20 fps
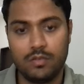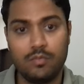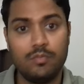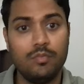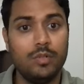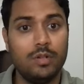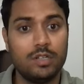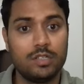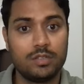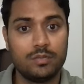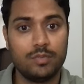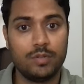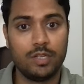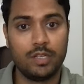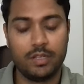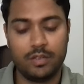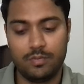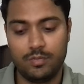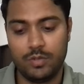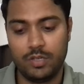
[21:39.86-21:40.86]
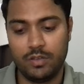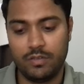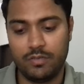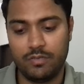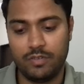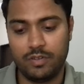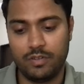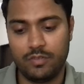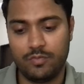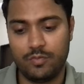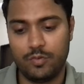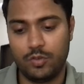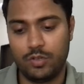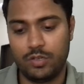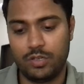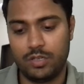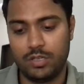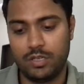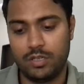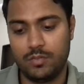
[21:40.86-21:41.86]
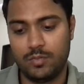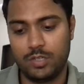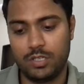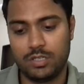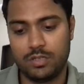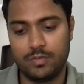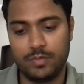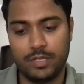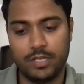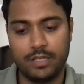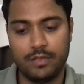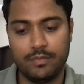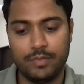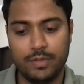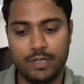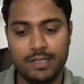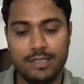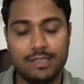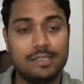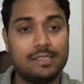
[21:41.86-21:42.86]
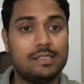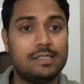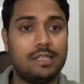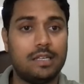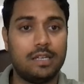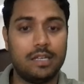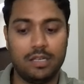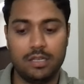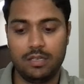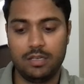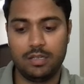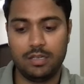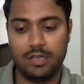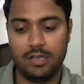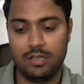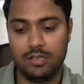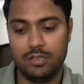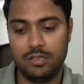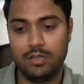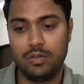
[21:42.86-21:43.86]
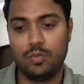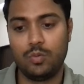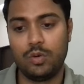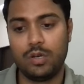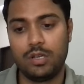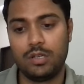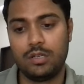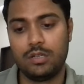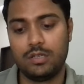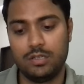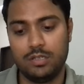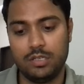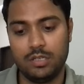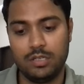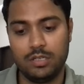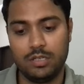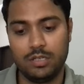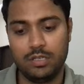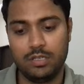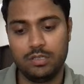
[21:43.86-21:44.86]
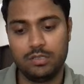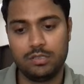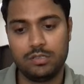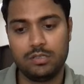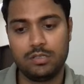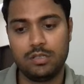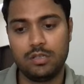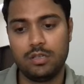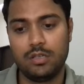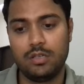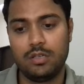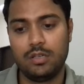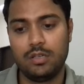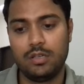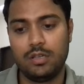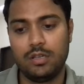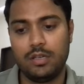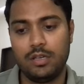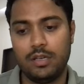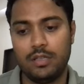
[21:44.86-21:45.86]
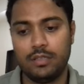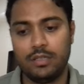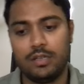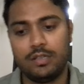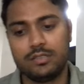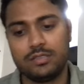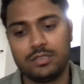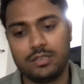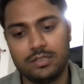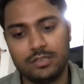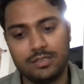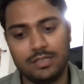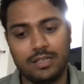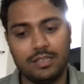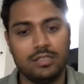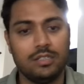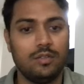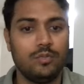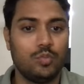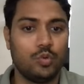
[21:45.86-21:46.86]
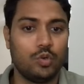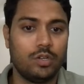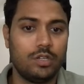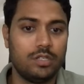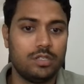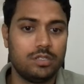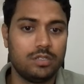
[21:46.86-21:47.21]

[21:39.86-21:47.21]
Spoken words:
multiplied by 5.9 multiplied by sine 81 degrees, and the answer is 19.52.